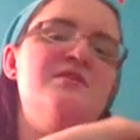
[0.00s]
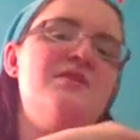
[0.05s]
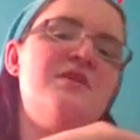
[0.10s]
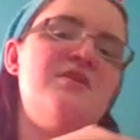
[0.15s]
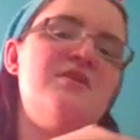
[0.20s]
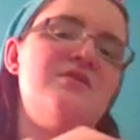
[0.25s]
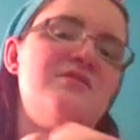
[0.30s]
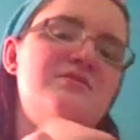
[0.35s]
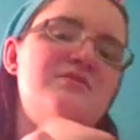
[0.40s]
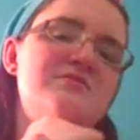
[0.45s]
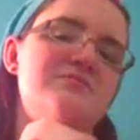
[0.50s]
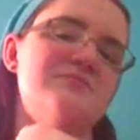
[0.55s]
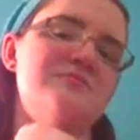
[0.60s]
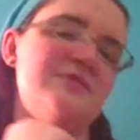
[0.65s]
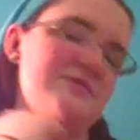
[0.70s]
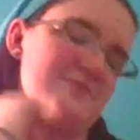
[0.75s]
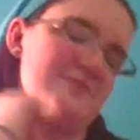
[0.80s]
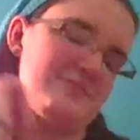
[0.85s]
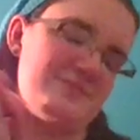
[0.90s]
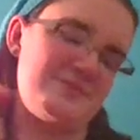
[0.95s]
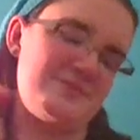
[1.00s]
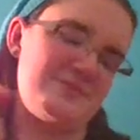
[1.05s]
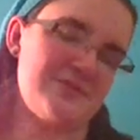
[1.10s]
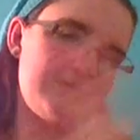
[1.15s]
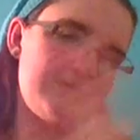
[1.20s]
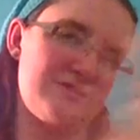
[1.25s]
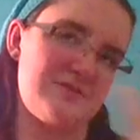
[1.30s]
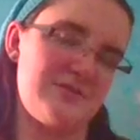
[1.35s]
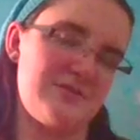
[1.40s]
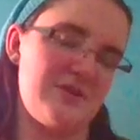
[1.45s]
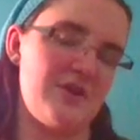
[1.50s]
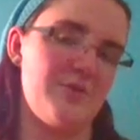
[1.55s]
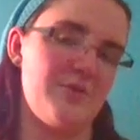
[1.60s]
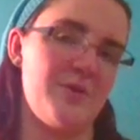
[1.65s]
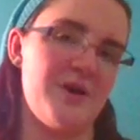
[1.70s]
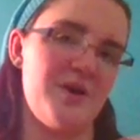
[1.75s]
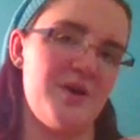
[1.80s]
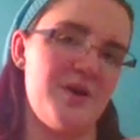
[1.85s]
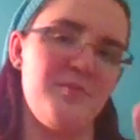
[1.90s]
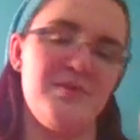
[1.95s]
I'll, all oh,
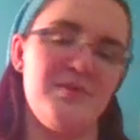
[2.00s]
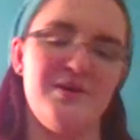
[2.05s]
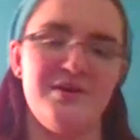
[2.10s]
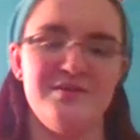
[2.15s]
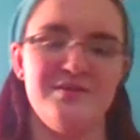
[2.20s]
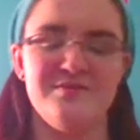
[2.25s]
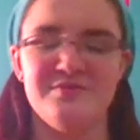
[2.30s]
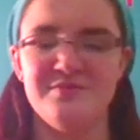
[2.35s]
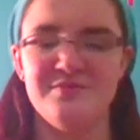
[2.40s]
right, but